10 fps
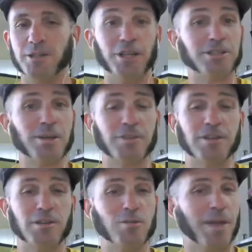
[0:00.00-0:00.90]
something
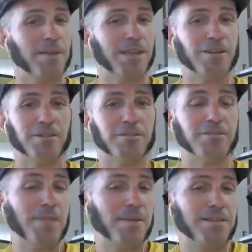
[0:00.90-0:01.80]
new, maybe
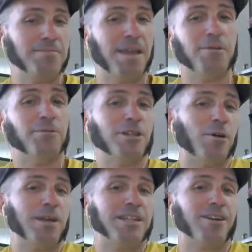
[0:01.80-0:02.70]

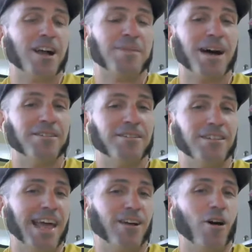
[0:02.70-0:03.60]
we could talk about
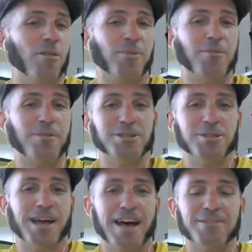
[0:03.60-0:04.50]
like all the promos you
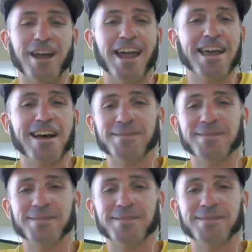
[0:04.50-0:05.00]
have and I have,